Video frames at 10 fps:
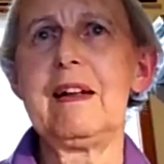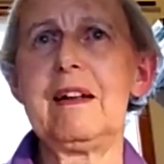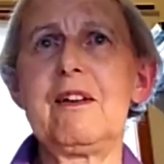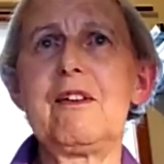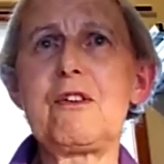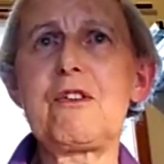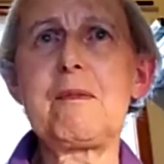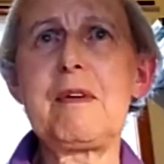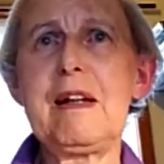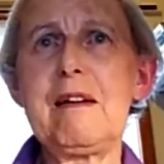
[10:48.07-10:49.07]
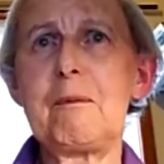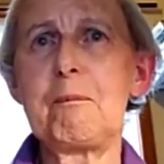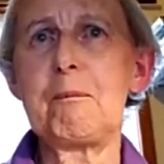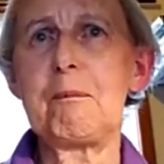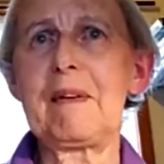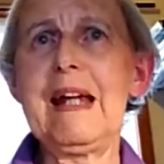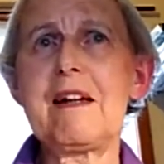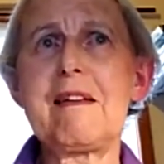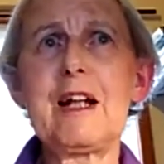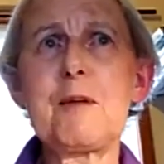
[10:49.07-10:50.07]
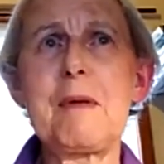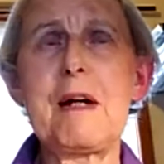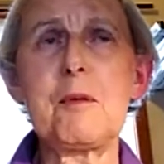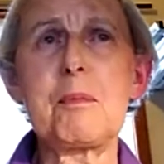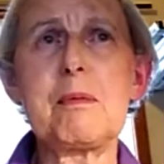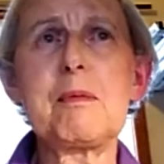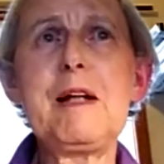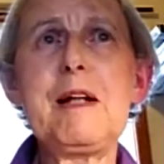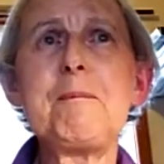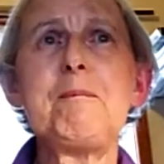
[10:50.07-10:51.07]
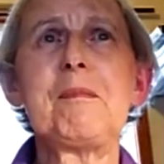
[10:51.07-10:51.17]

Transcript: It's not something you care to think about, probably.